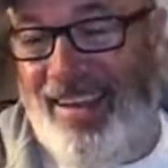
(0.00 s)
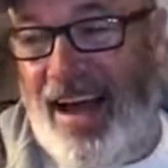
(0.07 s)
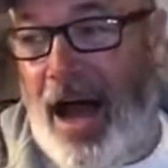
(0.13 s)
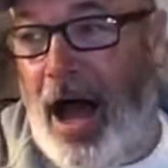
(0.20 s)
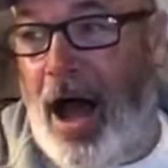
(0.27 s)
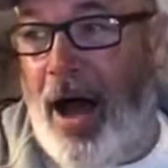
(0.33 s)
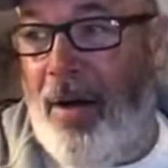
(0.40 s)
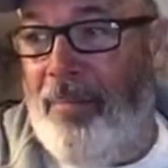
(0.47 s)

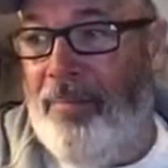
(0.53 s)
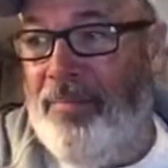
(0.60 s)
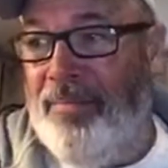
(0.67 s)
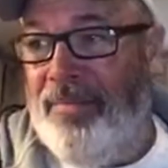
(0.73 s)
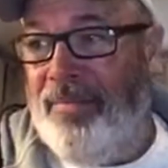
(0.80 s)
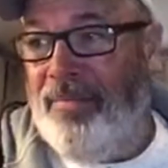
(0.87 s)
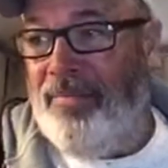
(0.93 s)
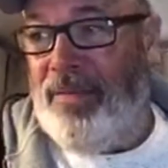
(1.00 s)

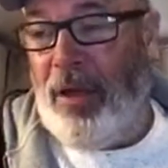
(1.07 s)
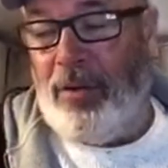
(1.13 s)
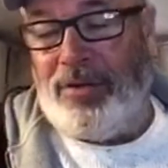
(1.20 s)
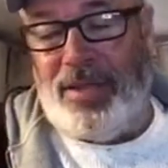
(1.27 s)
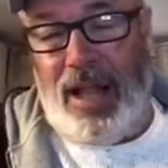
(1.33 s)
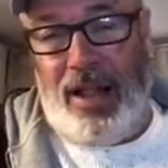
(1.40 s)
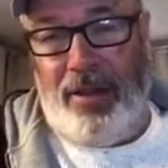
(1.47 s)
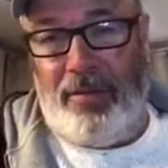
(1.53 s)
They were
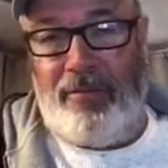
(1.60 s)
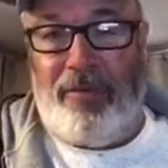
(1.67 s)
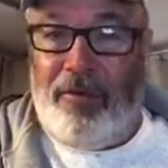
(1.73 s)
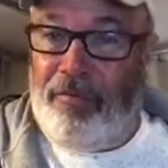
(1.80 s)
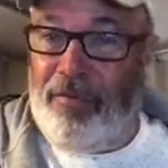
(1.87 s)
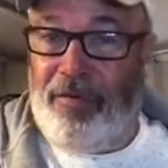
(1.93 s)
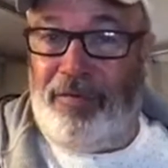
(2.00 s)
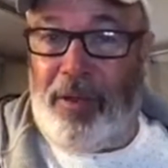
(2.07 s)
selling them for
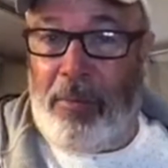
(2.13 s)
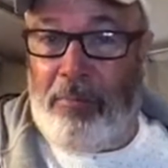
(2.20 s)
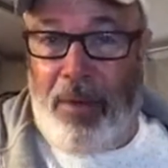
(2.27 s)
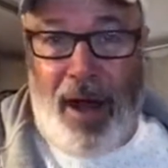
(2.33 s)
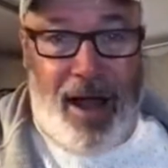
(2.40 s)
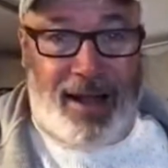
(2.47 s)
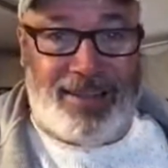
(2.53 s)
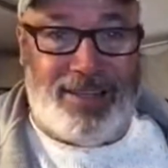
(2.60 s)

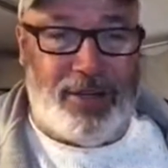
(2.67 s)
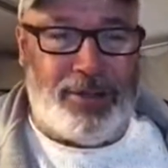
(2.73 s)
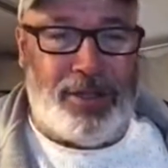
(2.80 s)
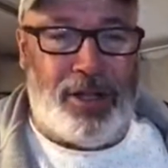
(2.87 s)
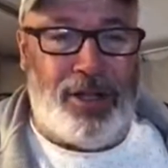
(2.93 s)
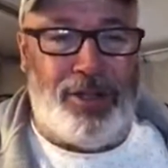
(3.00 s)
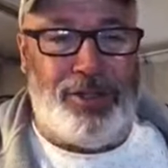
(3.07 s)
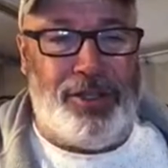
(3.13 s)
$50. It was a
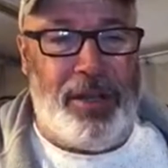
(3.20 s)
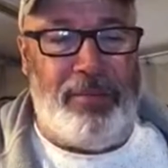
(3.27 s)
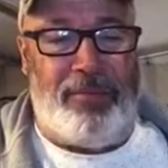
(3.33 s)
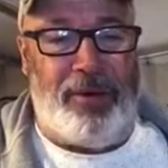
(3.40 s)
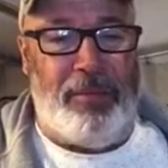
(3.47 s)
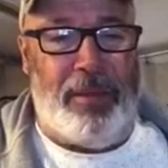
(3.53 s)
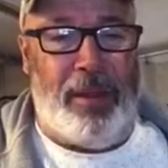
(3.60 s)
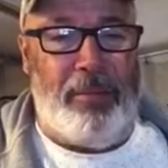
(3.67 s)
little cheap
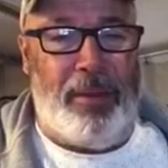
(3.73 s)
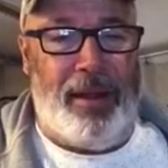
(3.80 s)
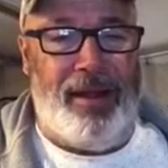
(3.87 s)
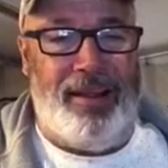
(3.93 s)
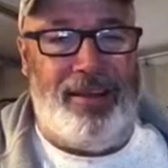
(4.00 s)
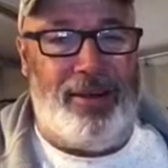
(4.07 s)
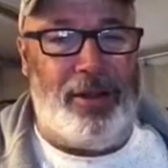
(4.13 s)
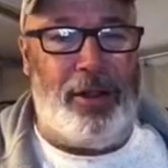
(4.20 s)
for me, or
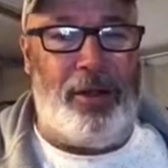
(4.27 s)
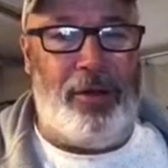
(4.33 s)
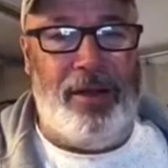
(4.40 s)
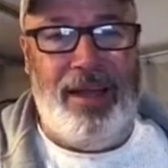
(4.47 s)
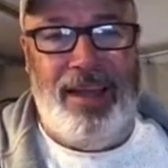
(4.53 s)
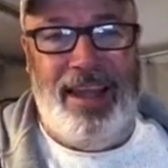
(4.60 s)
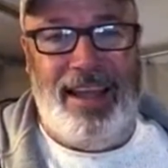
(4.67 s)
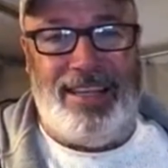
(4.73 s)
a little
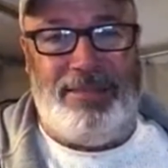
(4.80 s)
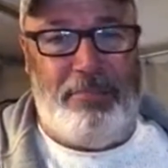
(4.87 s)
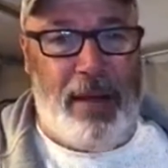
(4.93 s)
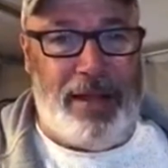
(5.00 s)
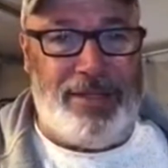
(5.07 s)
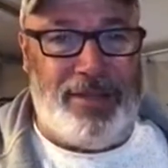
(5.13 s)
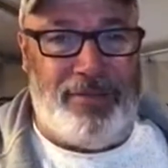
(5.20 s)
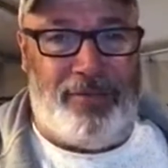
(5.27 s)

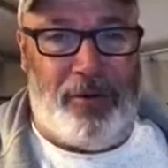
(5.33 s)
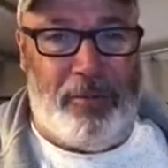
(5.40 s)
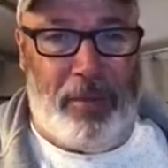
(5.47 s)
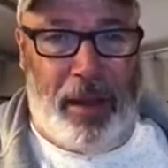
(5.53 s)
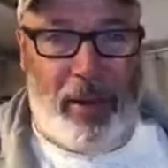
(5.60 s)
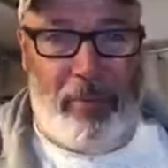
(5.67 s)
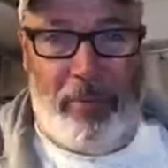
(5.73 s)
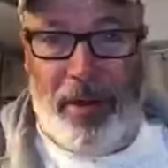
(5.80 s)
expensive for
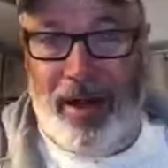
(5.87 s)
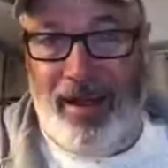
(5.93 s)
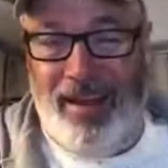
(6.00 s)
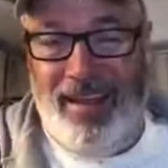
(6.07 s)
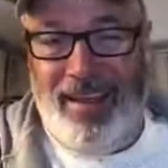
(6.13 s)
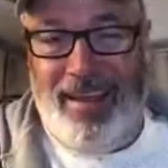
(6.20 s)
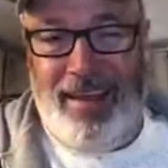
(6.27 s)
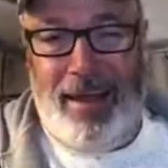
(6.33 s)
me, but
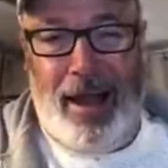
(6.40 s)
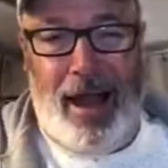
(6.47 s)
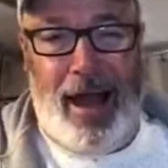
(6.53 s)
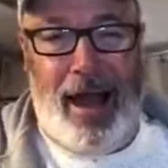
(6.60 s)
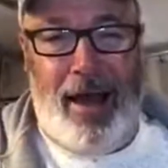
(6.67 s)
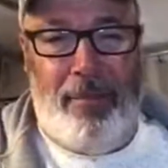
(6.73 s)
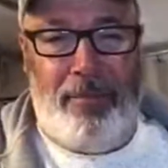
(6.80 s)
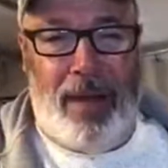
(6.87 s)

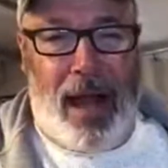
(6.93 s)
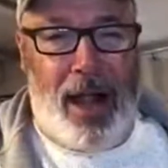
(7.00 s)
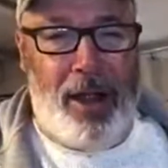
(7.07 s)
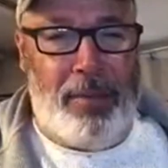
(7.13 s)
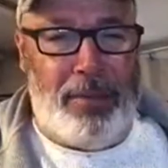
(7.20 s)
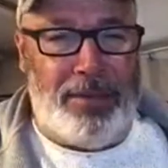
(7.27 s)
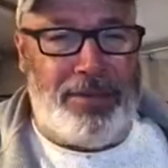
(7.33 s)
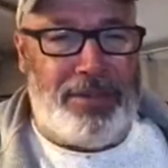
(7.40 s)
I
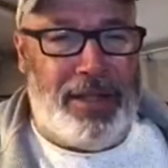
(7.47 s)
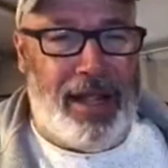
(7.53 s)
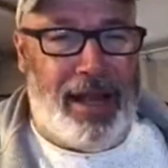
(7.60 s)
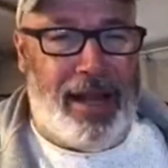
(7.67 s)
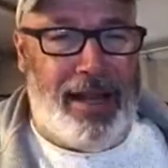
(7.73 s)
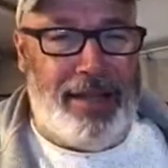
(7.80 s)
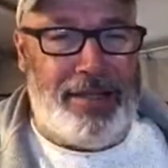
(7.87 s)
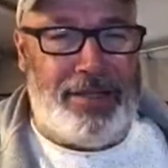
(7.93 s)
almost did
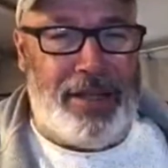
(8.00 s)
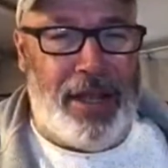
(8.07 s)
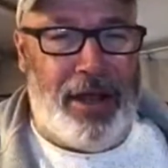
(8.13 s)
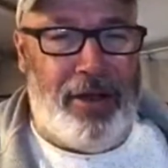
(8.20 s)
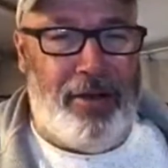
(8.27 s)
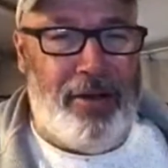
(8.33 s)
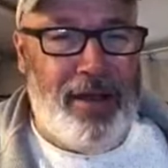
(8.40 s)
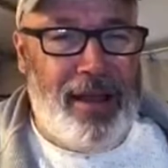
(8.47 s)
it.
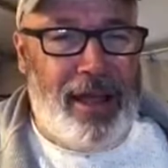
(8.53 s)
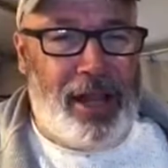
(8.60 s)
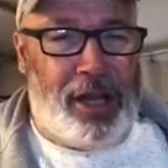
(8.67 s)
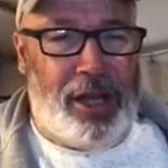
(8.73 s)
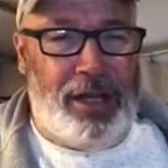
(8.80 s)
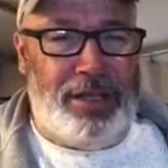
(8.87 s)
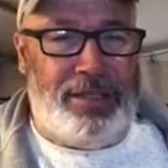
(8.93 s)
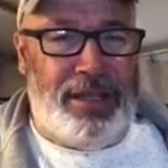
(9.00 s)
So
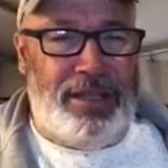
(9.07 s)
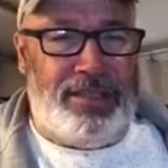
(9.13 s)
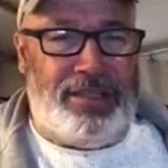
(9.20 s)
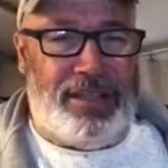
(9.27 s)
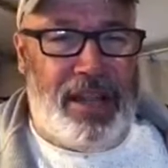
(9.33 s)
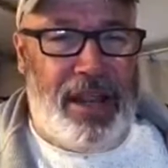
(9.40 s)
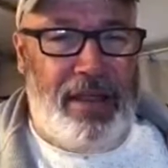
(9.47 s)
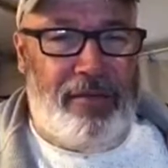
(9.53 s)
good to see
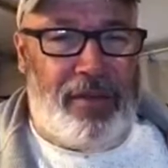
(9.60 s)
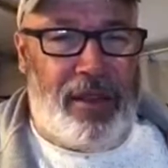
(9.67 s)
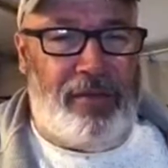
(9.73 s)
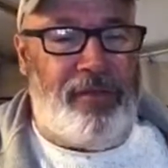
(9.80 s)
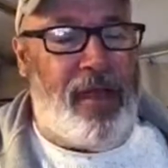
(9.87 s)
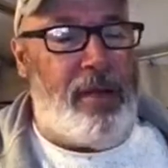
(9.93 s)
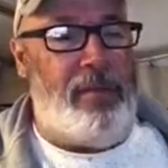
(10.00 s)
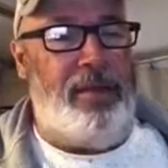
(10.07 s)
Steve,
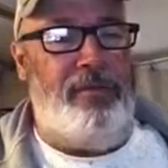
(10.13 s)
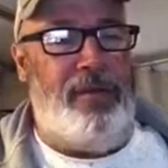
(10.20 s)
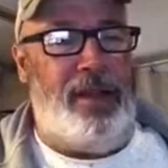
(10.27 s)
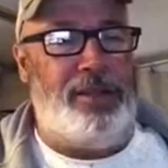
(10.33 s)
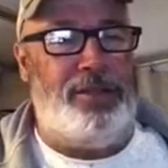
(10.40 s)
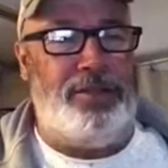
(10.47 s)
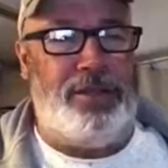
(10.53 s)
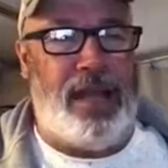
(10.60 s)
Geek Family
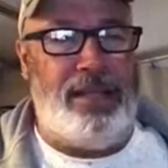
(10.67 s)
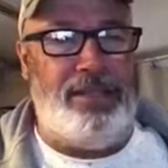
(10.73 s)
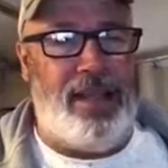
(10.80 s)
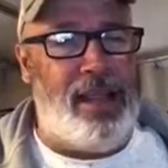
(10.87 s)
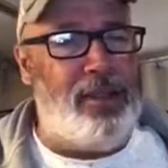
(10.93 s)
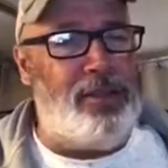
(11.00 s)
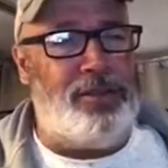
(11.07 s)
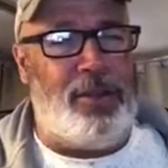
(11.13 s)
Ventures. Guys,
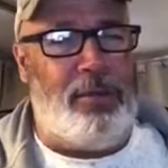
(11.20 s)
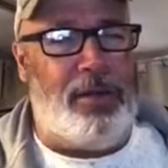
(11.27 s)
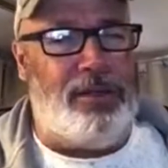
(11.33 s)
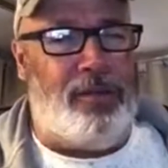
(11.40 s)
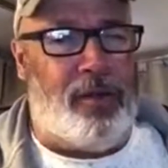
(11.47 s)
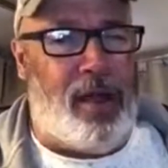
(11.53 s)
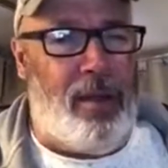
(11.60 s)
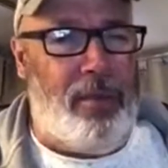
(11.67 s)
thank you so
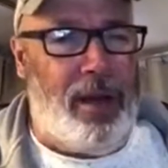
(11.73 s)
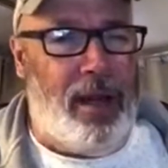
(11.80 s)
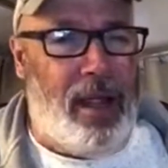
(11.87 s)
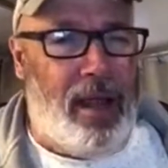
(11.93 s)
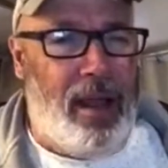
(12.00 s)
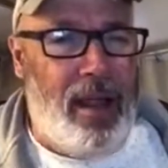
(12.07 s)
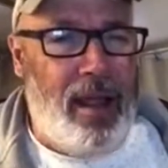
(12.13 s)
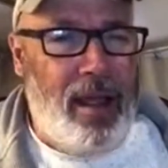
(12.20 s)
much for coming
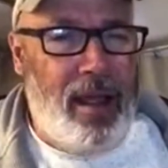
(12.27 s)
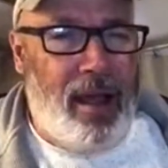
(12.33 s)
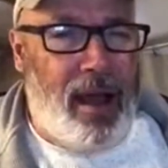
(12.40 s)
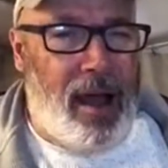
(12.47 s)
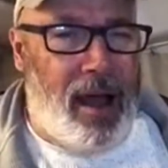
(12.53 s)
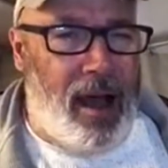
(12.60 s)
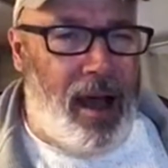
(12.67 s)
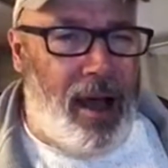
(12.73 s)
in.
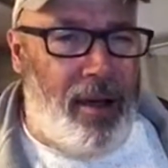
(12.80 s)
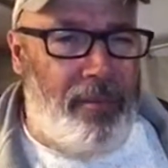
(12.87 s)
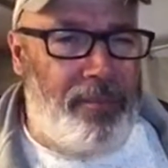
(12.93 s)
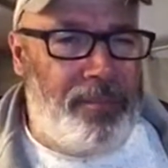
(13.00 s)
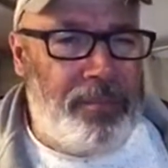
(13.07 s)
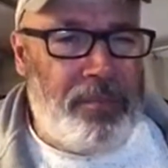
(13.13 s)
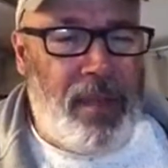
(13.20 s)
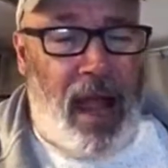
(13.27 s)
I
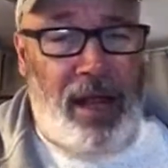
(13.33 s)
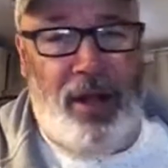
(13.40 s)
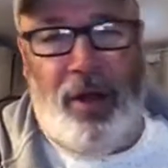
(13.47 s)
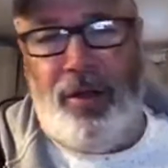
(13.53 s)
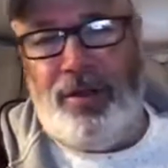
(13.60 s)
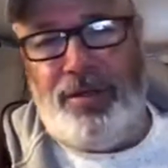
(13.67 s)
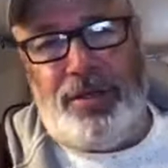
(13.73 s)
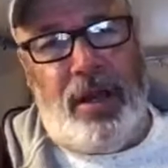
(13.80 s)

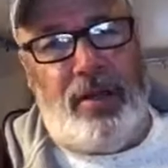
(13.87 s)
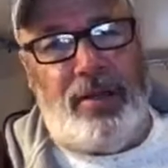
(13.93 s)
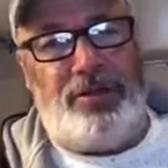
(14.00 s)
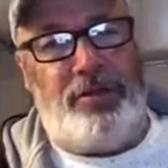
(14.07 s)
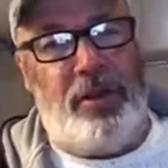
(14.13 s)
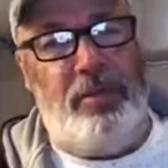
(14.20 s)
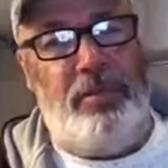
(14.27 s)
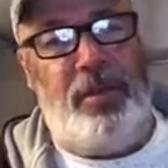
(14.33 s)
know there's
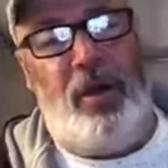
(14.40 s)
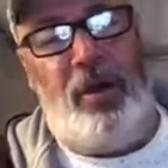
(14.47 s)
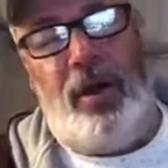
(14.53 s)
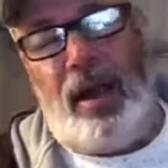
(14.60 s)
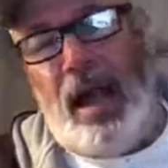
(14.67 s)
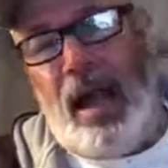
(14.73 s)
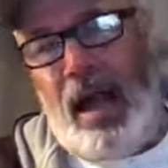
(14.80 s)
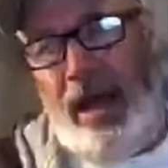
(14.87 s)
another
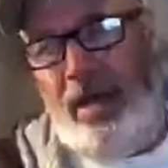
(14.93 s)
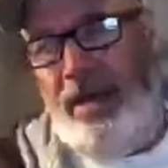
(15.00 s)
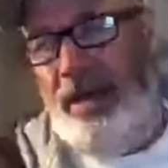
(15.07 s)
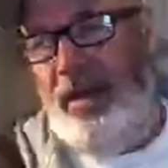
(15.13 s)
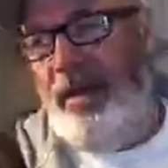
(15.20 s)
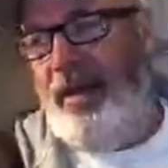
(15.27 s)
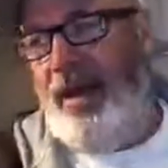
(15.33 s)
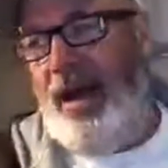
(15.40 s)
stream going
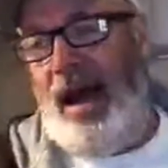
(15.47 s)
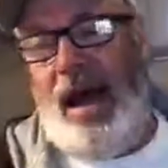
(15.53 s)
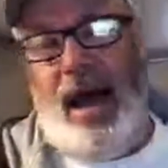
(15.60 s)
on.